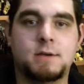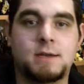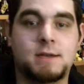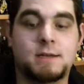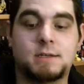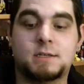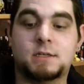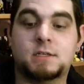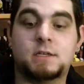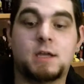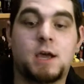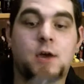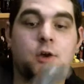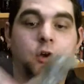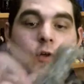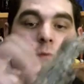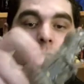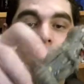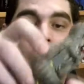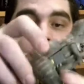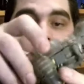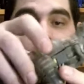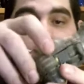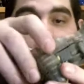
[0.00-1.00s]
Into
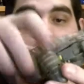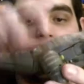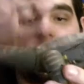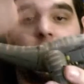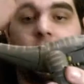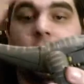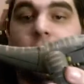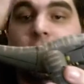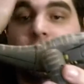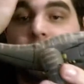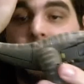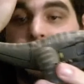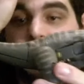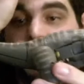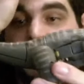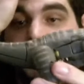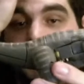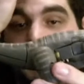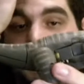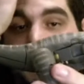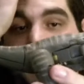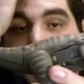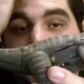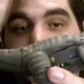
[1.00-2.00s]
Dinobot, his
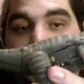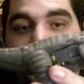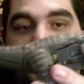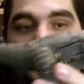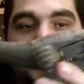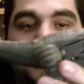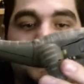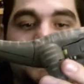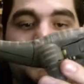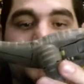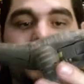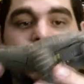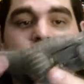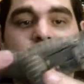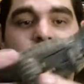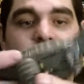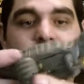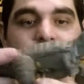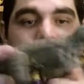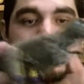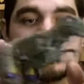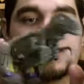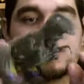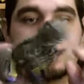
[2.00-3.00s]
articulation is
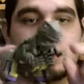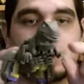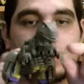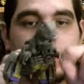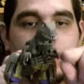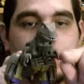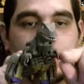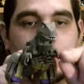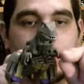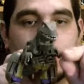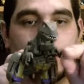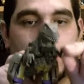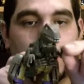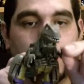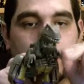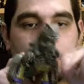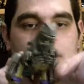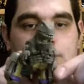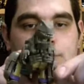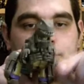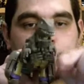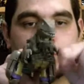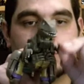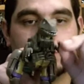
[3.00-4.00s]
thus.
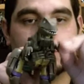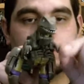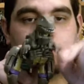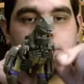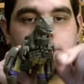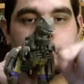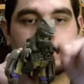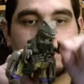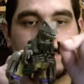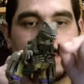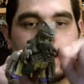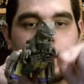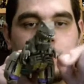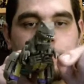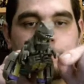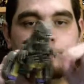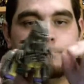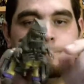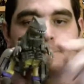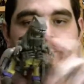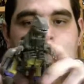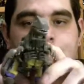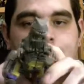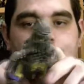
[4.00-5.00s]
Arms will
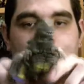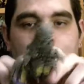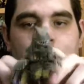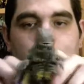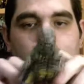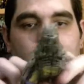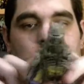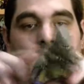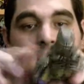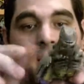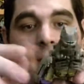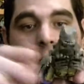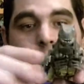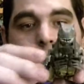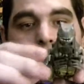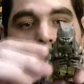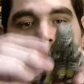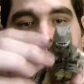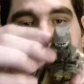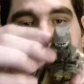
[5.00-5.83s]
do that.